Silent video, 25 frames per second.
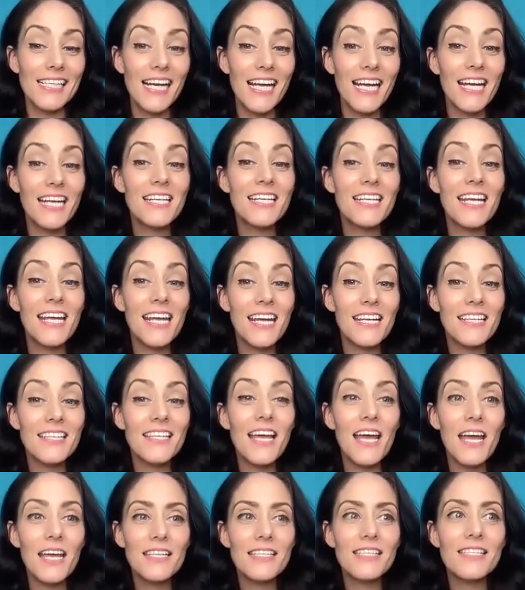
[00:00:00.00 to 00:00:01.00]
It it
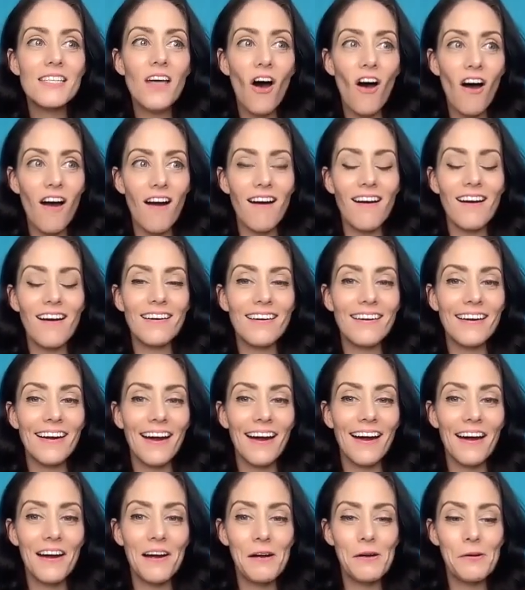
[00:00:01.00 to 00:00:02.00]
it's hard.
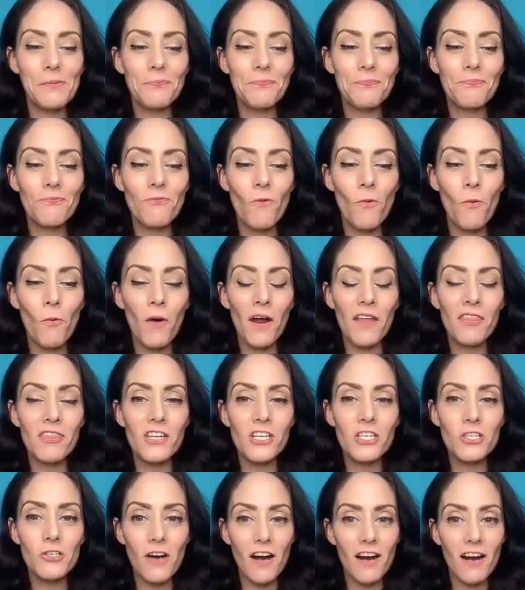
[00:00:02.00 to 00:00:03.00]
um, when
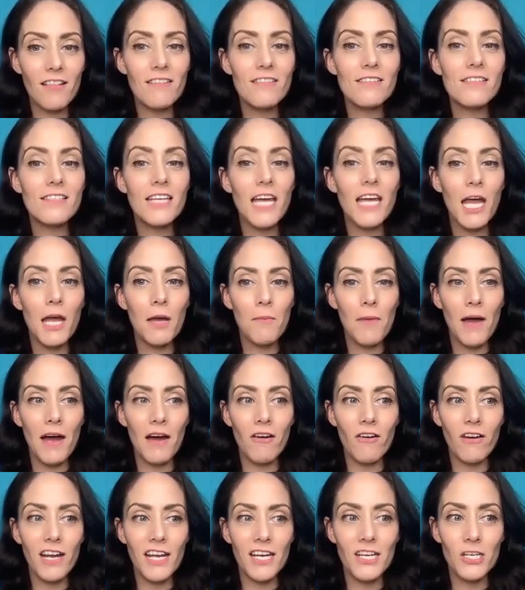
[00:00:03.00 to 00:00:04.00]
the trailers came
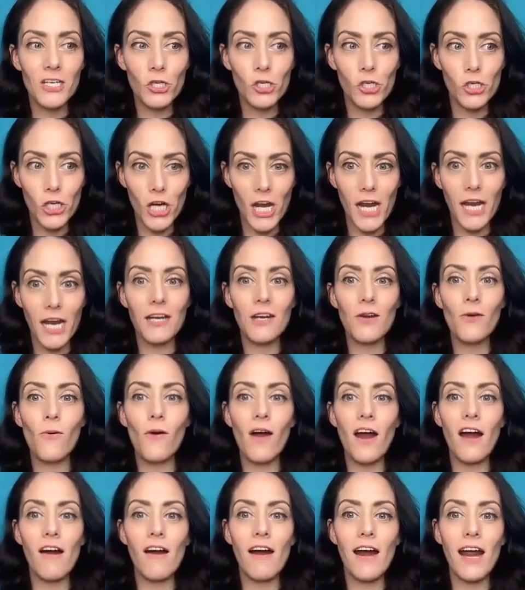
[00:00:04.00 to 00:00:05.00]
out in
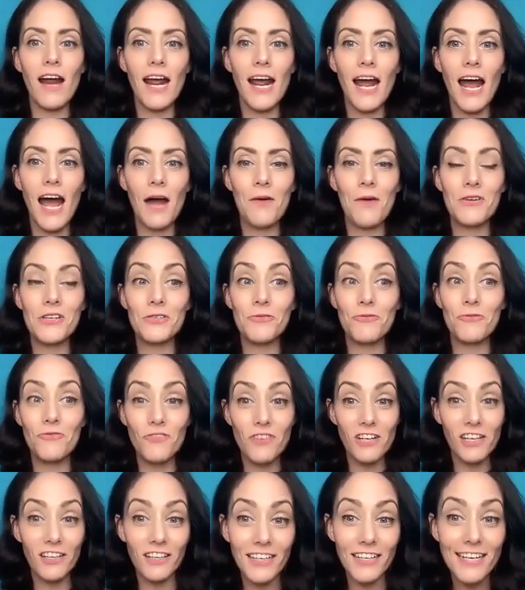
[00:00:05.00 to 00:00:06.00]
January, I was
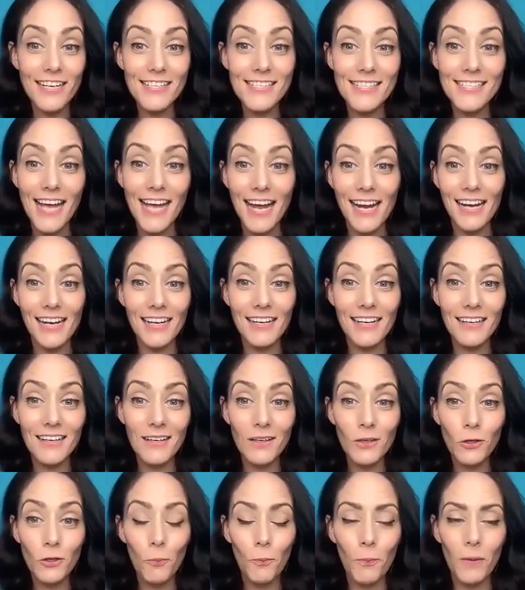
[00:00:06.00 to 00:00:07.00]
really excited,
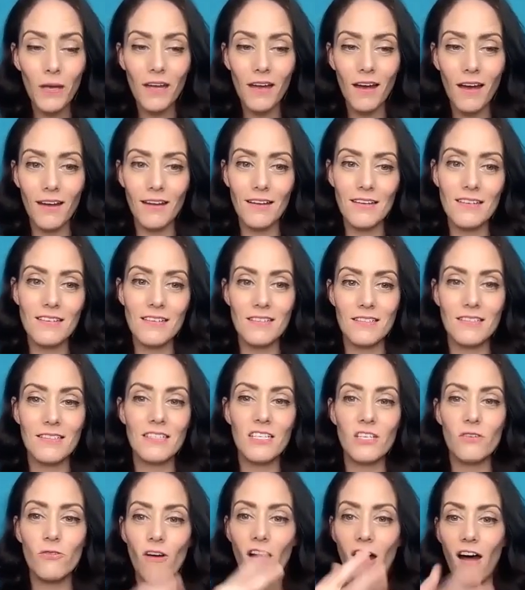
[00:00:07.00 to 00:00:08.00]
because
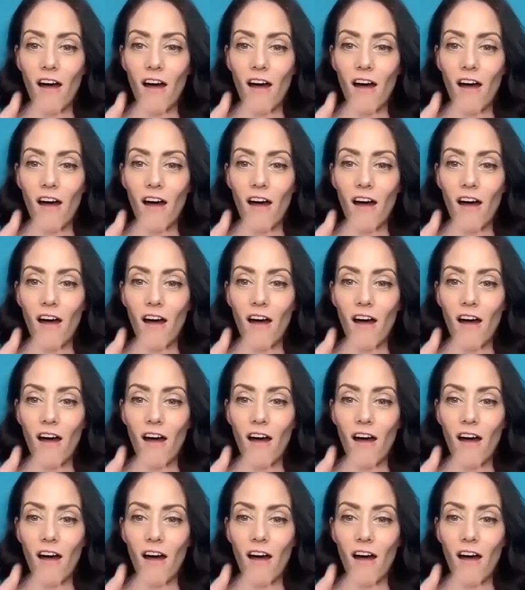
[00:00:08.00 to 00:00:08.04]
you